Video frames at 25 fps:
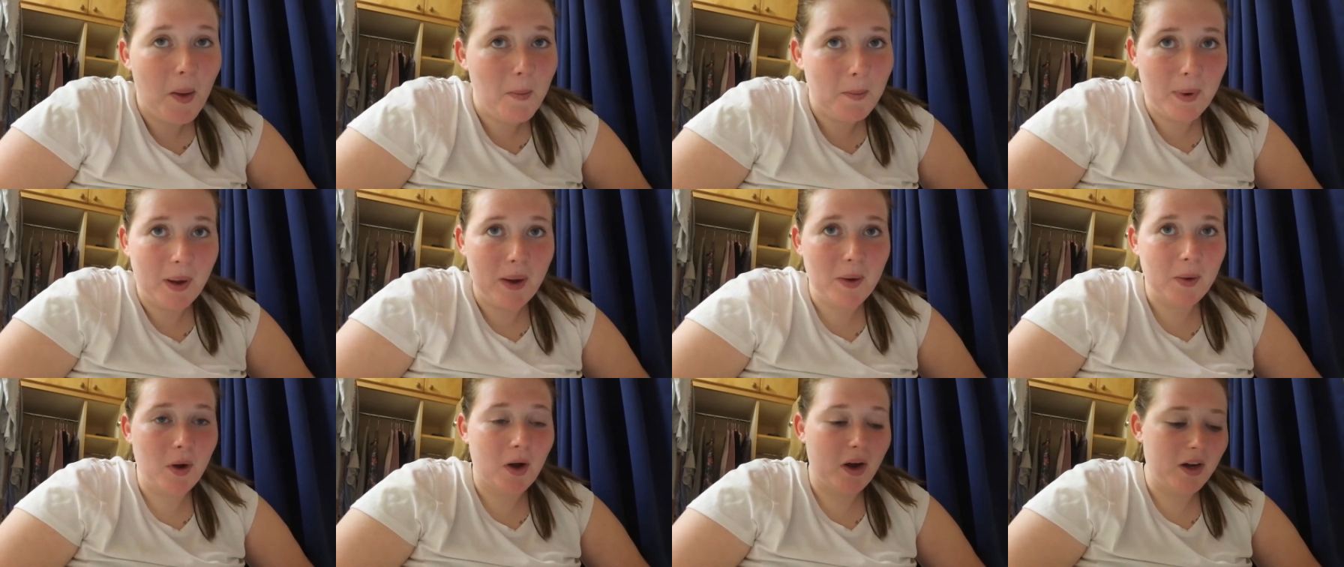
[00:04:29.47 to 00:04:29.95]

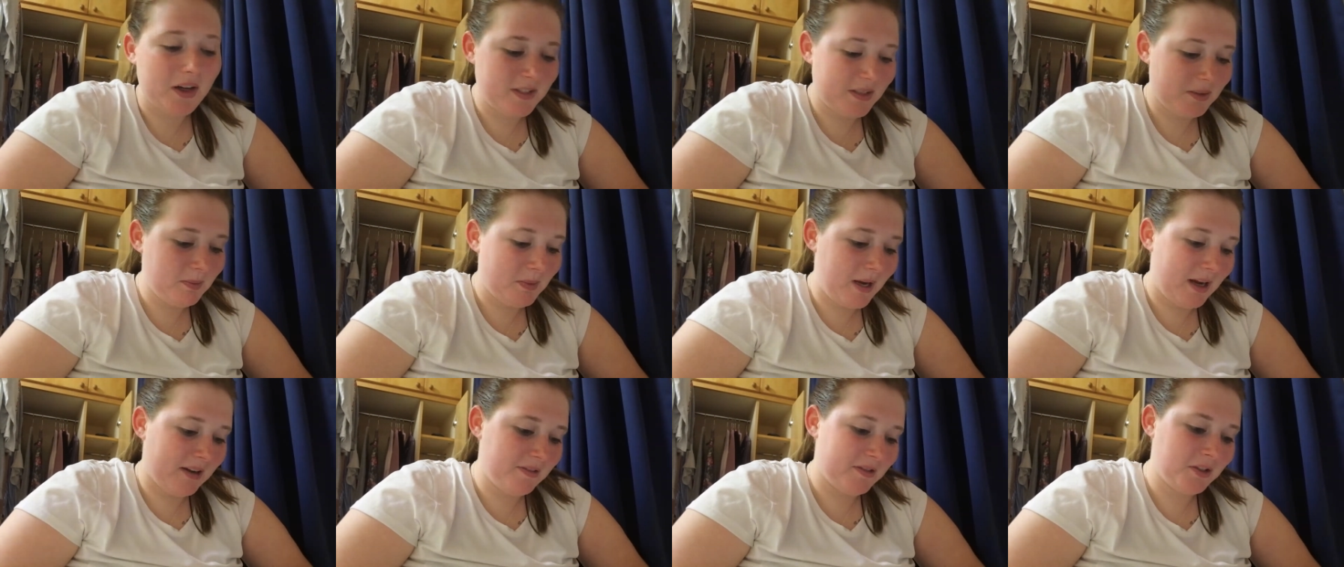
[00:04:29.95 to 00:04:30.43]
my
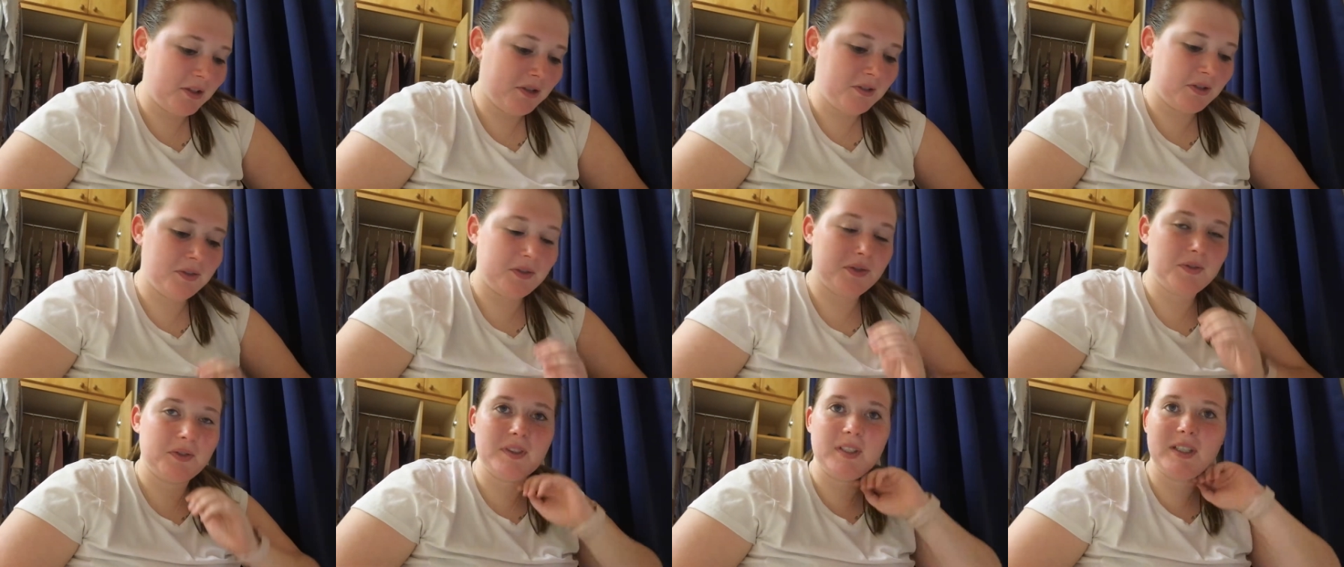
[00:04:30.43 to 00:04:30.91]
awesome
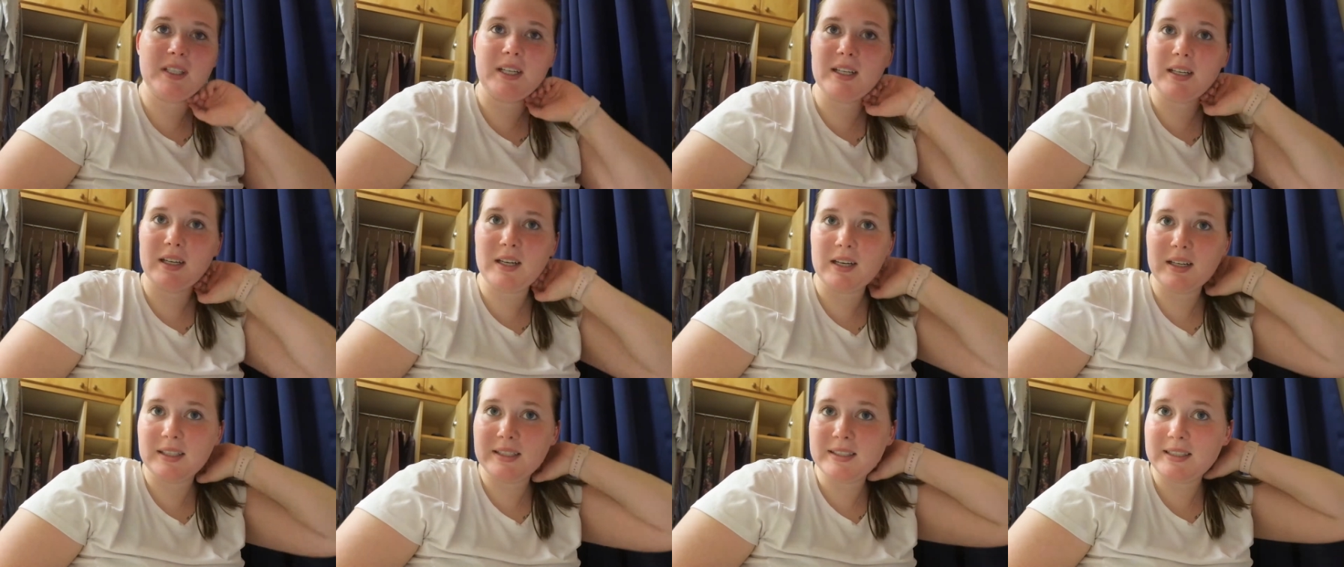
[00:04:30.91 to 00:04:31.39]
afternoon
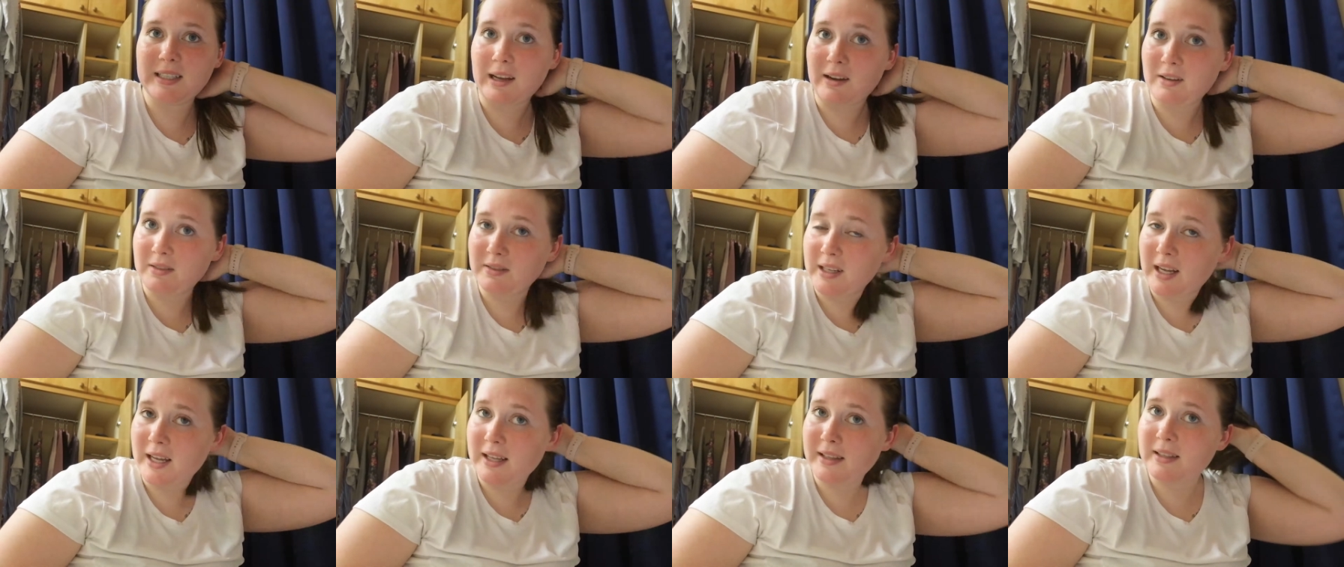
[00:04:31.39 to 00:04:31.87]
uh,
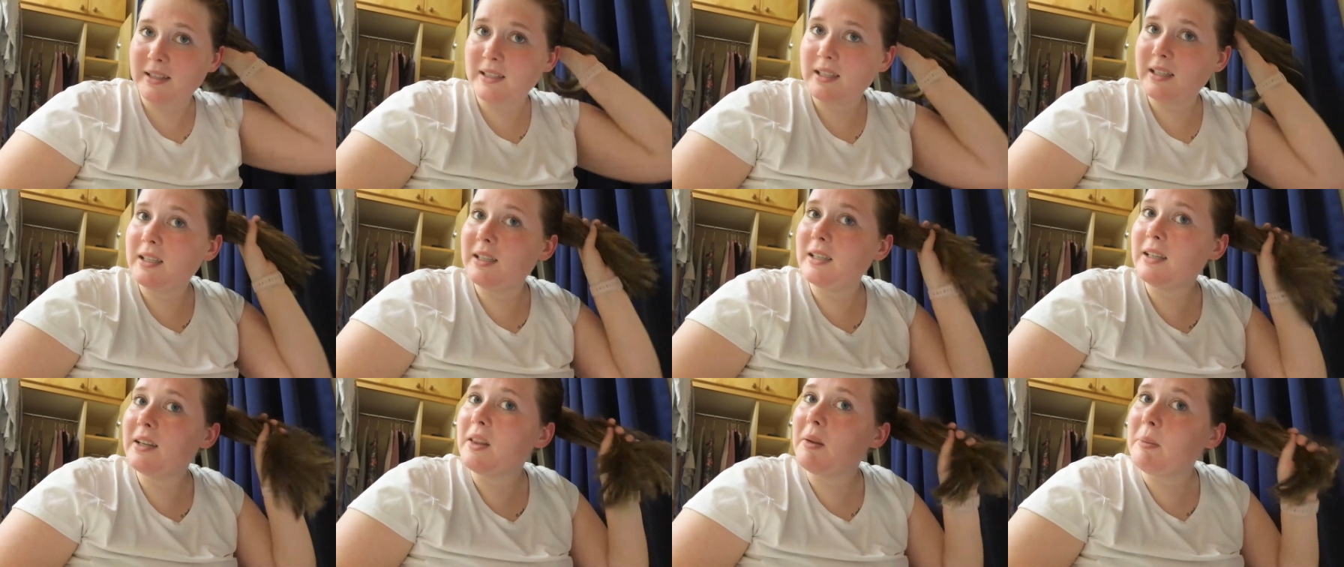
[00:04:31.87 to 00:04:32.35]
down at
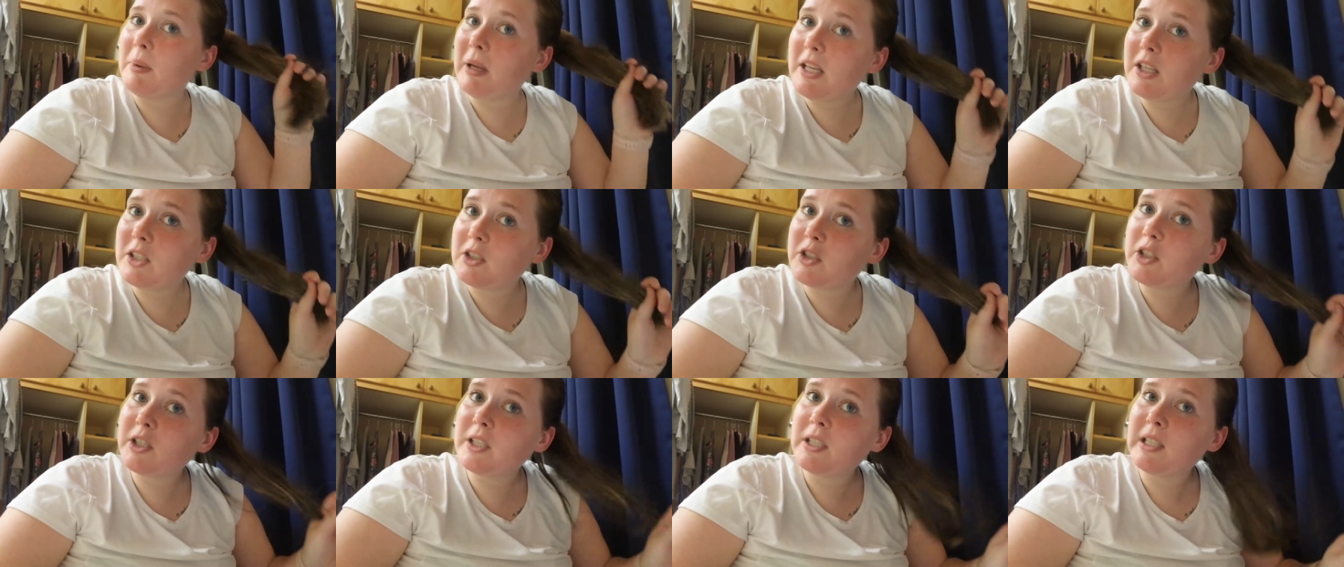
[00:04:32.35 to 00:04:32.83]
the
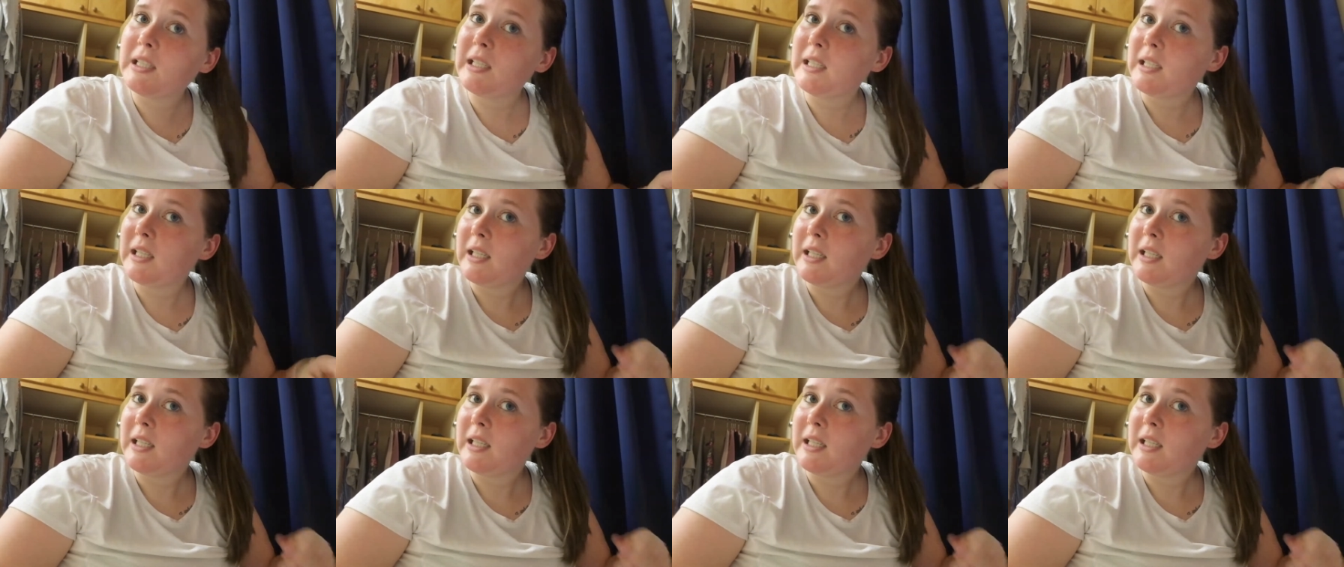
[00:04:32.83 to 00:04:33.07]
beach.